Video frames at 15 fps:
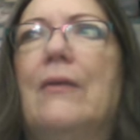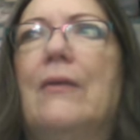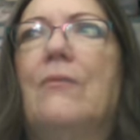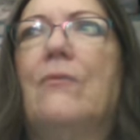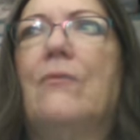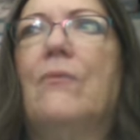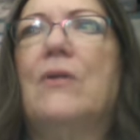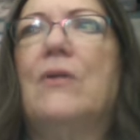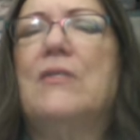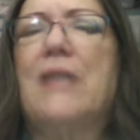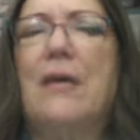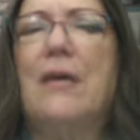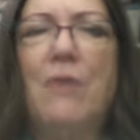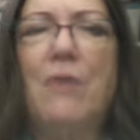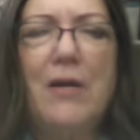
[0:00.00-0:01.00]
was
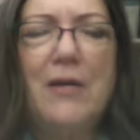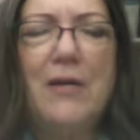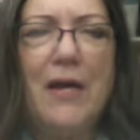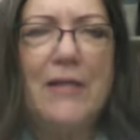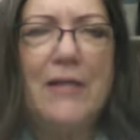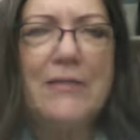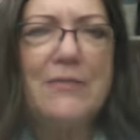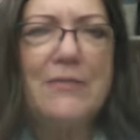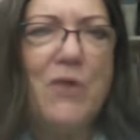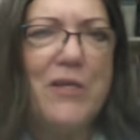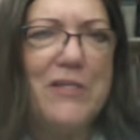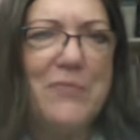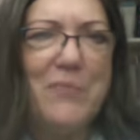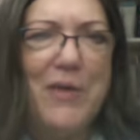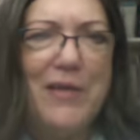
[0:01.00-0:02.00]
I went and got some
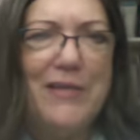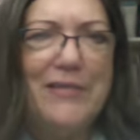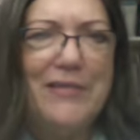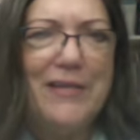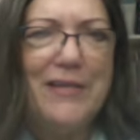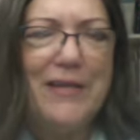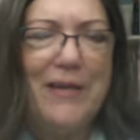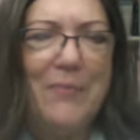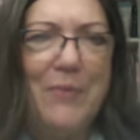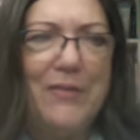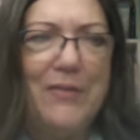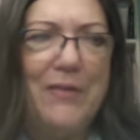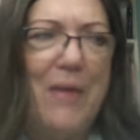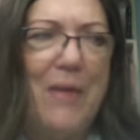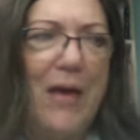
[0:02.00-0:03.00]
recipes and I
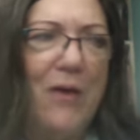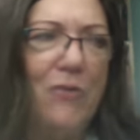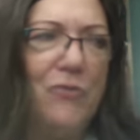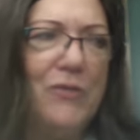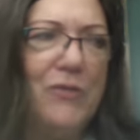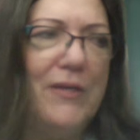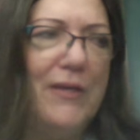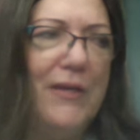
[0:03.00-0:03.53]
picked them out,